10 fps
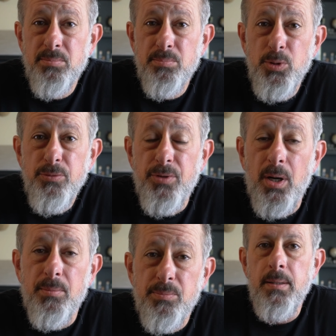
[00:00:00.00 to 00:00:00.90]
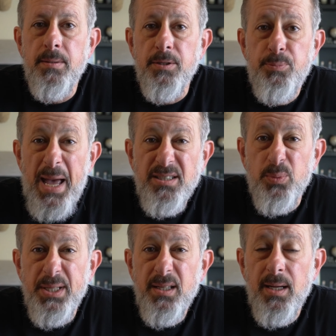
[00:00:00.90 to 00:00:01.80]
move from. This past
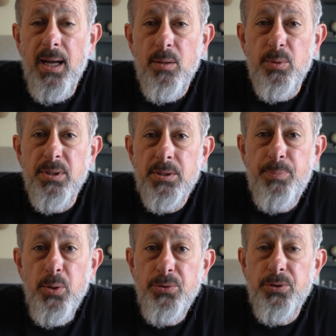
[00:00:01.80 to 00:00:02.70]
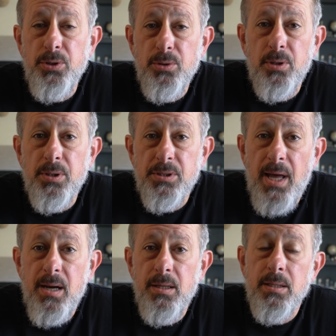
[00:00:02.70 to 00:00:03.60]
week, I was supposed to, on
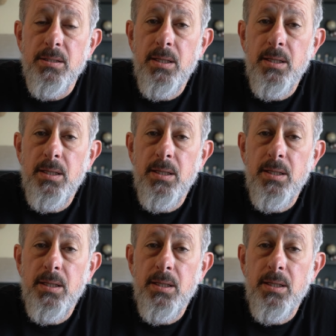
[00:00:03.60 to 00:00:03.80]
Saturday and